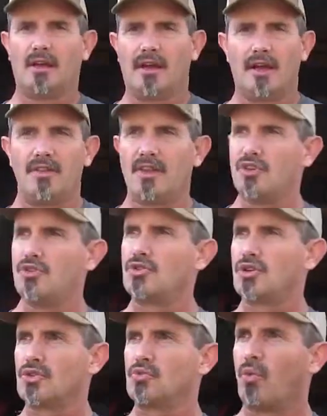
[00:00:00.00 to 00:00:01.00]
and then you
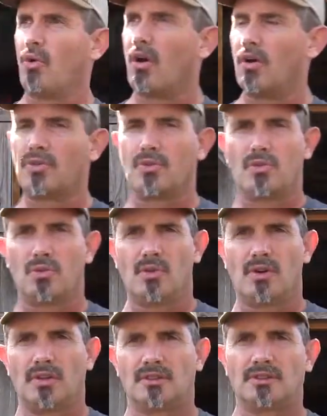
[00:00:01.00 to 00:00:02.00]
just walk through the
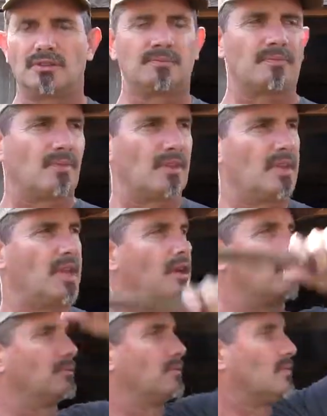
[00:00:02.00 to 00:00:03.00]
woods. Now,